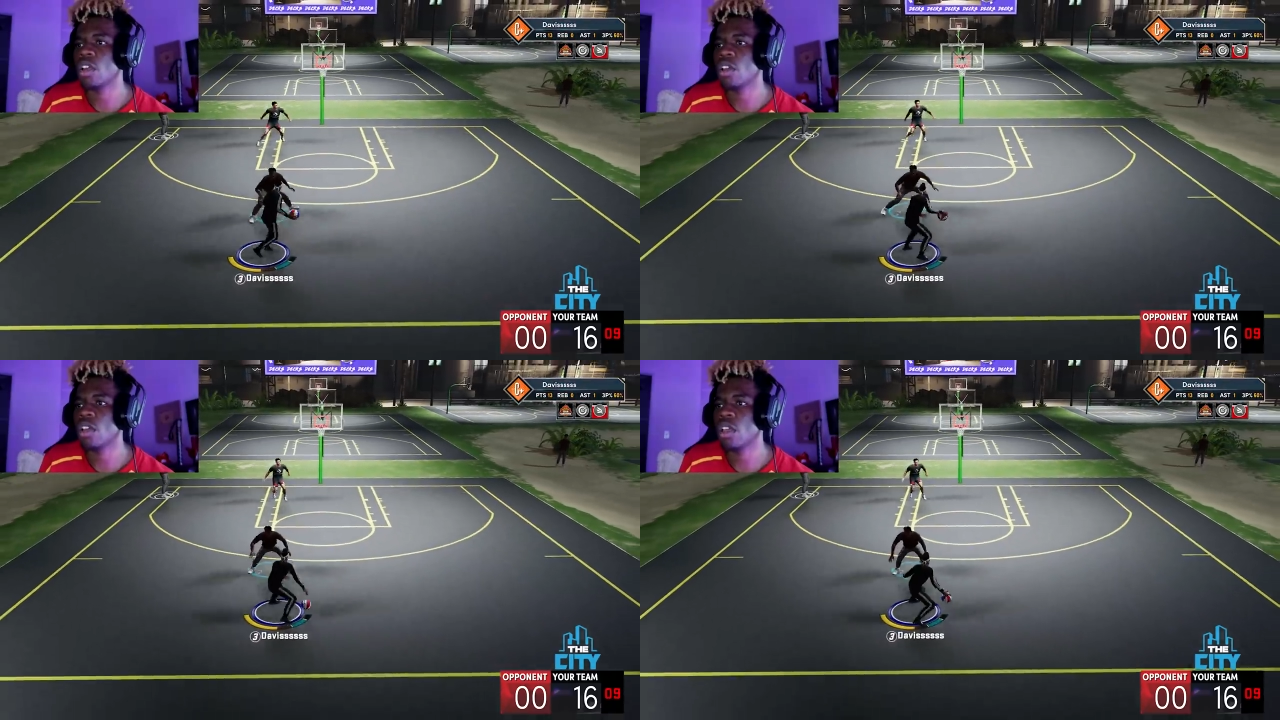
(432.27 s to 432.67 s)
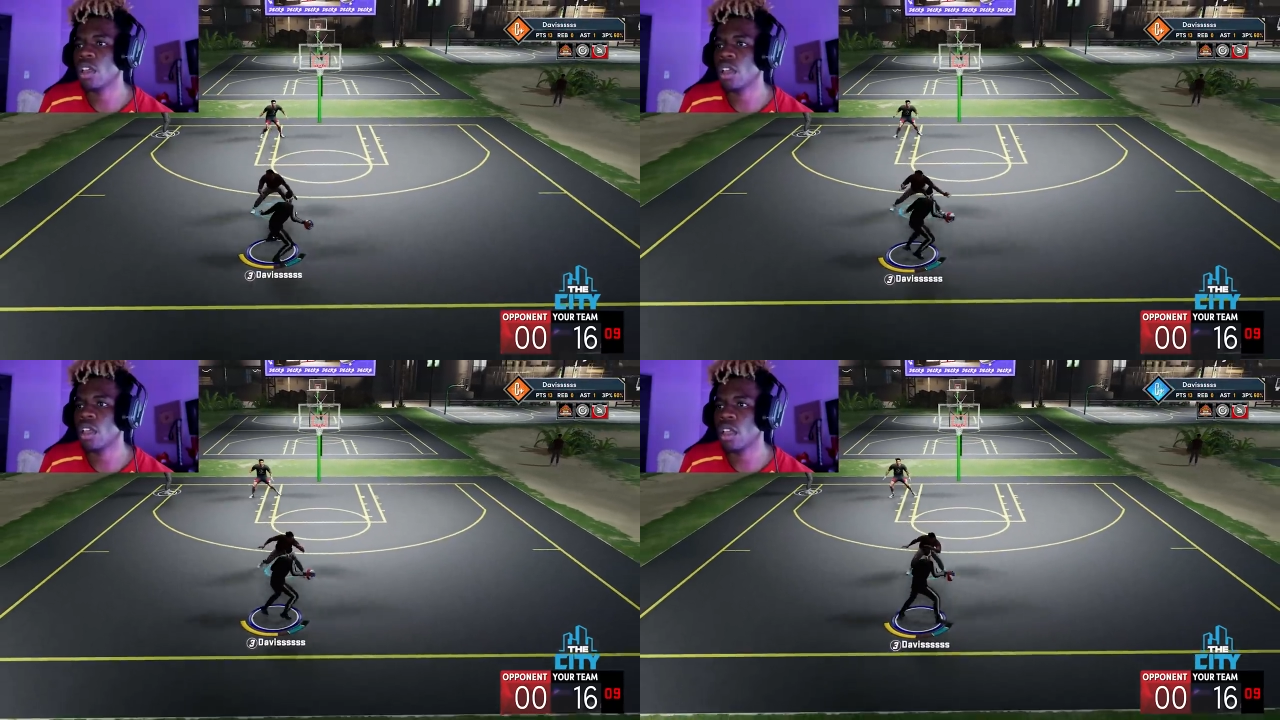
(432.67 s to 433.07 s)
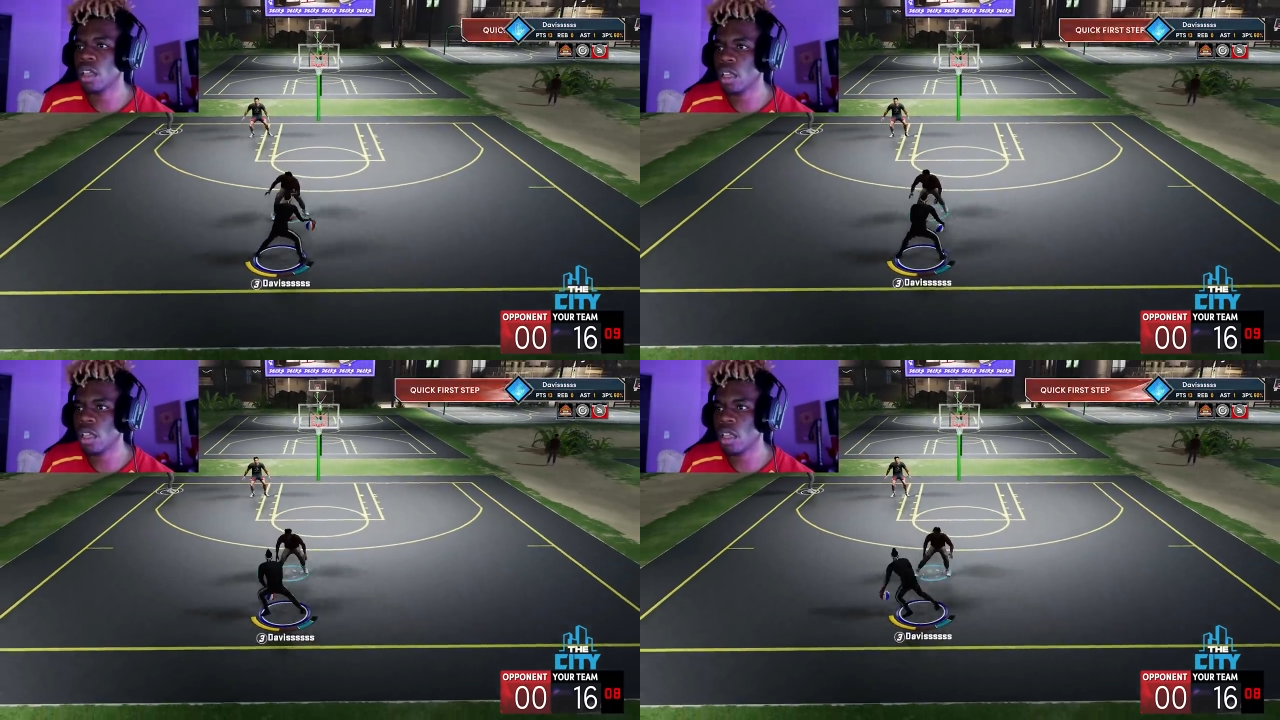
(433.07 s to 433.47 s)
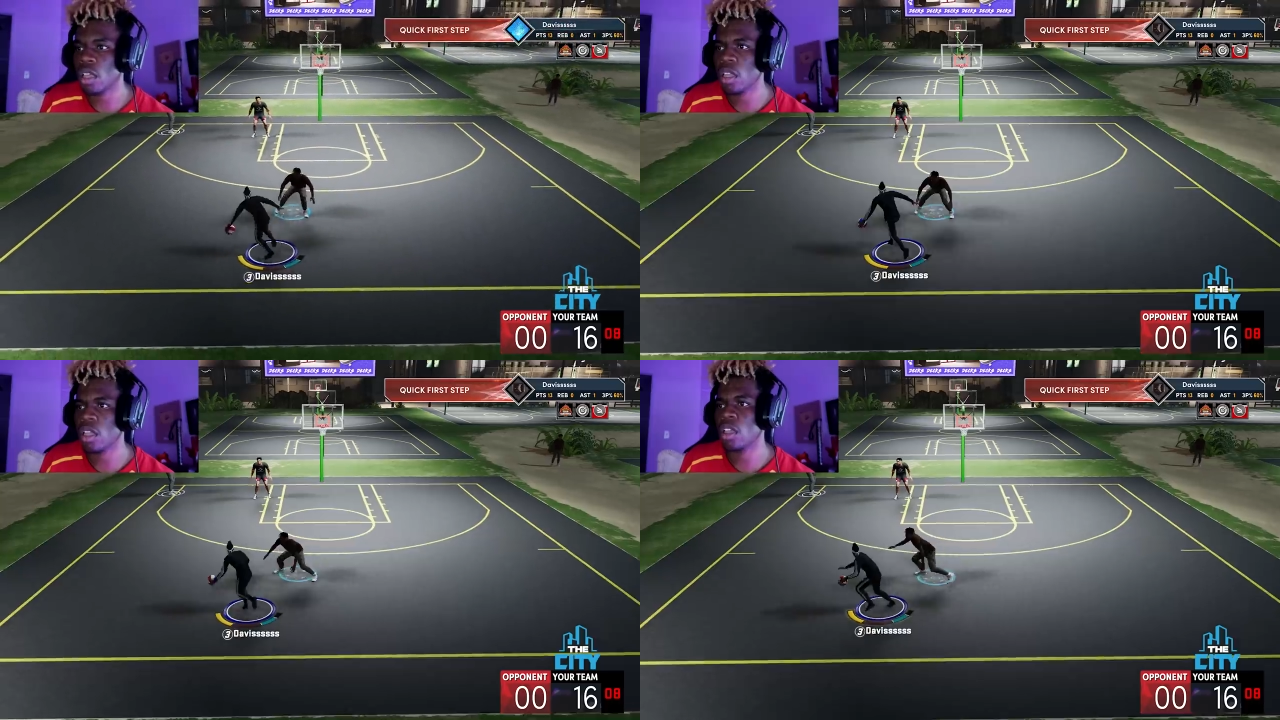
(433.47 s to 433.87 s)

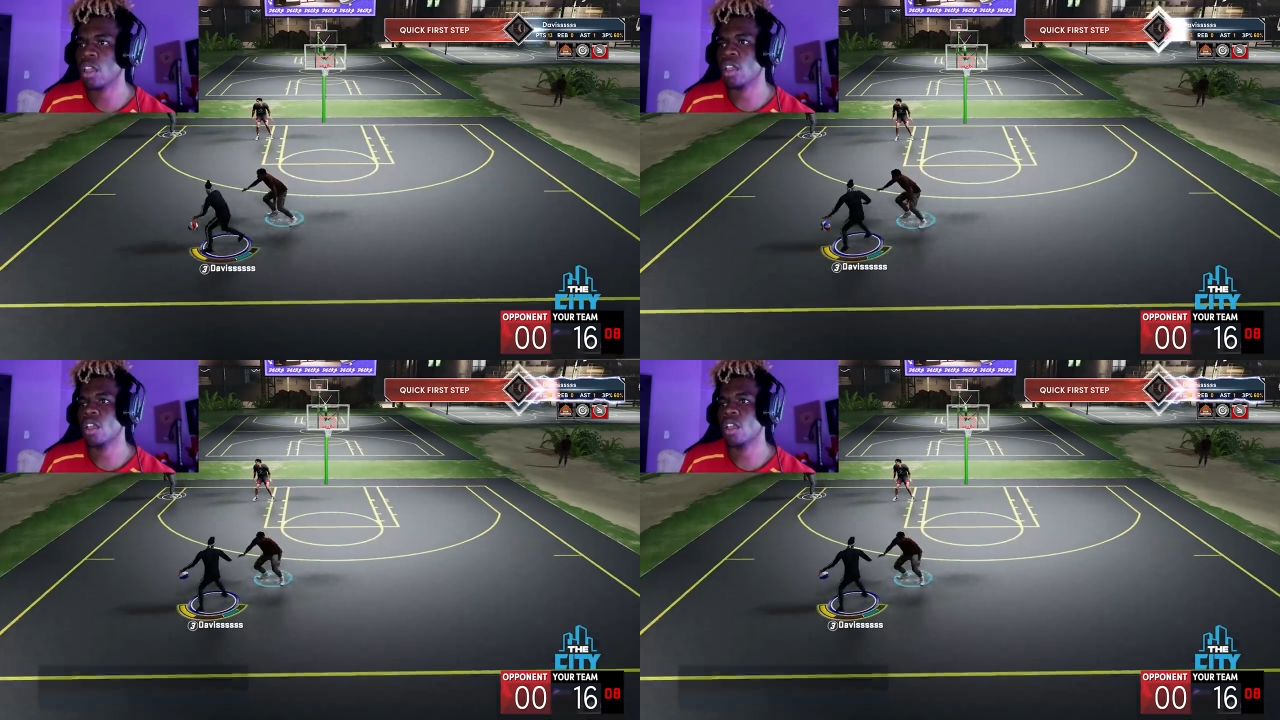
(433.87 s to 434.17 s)
(silence)